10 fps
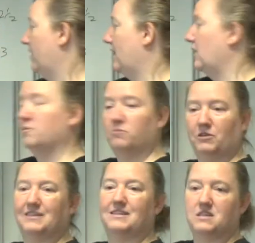That number
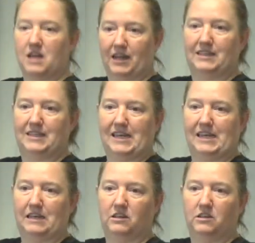is 19.
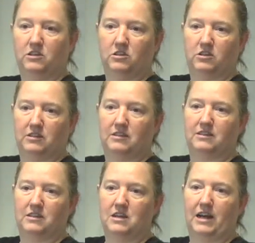Just because
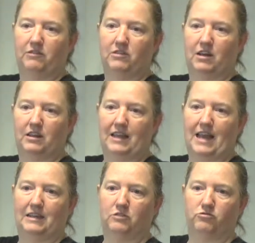it's a 9 on the
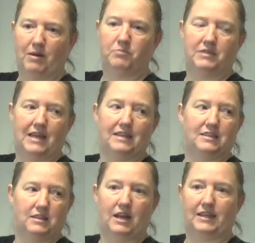end, it
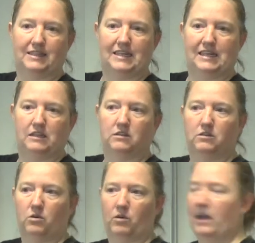represents 19.
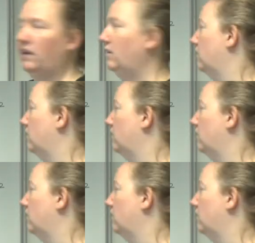Okay?